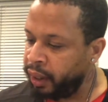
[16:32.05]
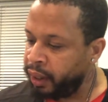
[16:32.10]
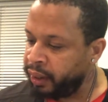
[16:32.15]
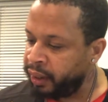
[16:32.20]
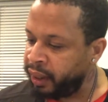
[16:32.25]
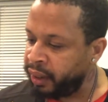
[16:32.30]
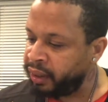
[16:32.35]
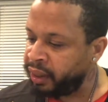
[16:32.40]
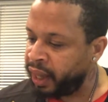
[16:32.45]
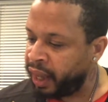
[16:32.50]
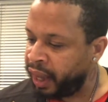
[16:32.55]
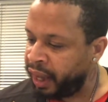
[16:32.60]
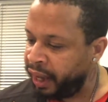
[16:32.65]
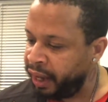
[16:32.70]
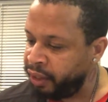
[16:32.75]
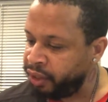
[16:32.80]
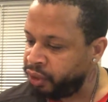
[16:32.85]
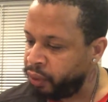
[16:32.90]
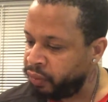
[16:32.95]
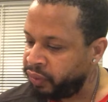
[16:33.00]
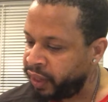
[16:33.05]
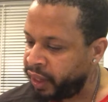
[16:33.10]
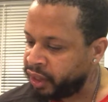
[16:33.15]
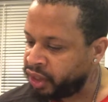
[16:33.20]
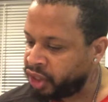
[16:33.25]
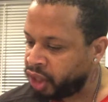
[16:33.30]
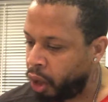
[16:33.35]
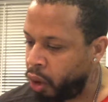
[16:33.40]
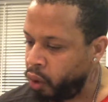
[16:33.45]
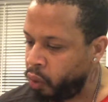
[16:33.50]
Then the angel that
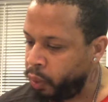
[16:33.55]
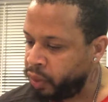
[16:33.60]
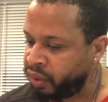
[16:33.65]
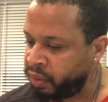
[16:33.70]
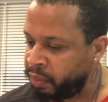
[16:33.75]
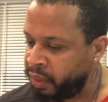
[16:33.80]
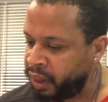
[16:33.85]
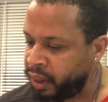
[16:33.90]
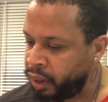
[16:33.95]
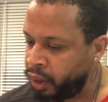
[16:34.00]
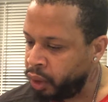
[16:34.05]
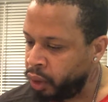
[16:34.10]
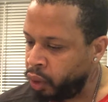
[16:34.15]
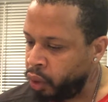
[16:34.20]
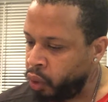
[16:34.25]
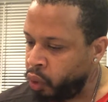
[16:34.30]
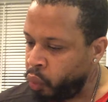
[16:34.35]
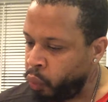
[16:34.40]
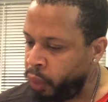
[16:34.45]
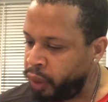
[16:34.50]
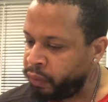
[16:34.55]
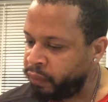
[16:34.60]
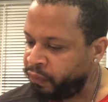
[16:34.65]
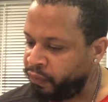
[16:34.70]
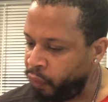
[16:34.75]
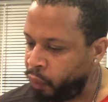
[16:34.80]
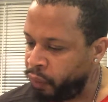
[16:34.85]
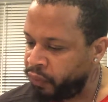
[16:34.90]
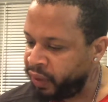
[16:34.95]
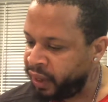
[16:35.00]
talked with me went
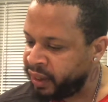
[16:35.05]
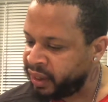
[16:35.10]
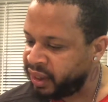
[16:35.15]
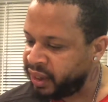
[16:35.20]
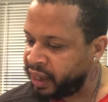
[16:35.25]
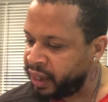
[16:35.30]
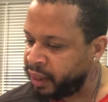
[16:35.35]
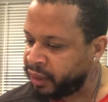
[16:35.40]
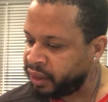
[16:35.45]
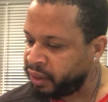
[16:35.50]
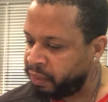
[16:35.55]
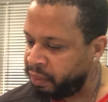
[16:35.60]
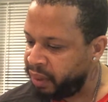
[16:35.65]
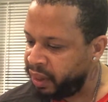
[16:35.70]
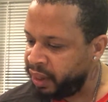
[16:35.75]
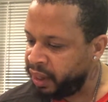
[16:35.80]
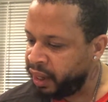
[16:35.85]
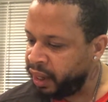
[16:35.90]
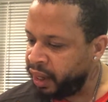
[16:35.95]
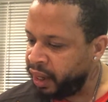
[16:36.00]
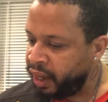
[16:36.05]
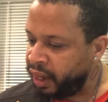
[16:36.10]
forth and said unto me,